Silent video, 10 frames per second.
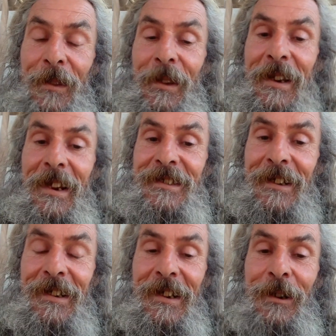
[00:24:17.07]
the
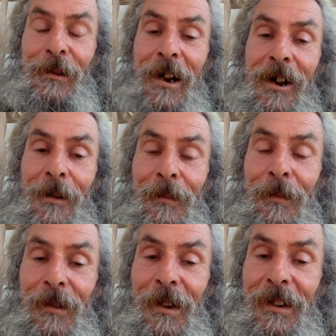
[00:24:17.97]
getting a new
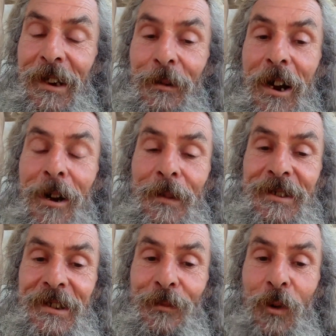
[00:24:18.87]

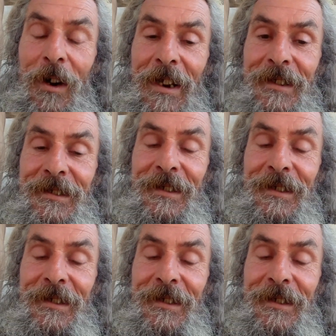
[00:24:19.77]
garment in white,